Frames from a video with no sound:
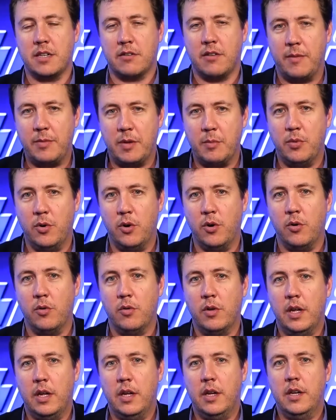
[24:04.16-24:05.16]
to grab the
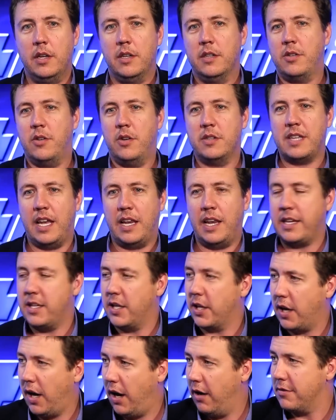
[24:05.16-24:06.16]
ball, as soon as they let
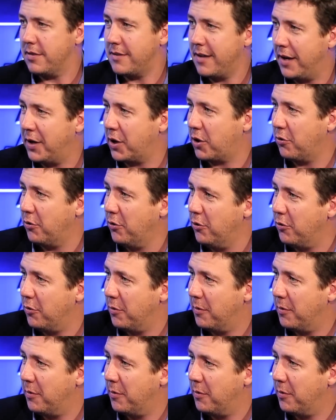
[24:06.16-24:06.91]
you go, start to crawl.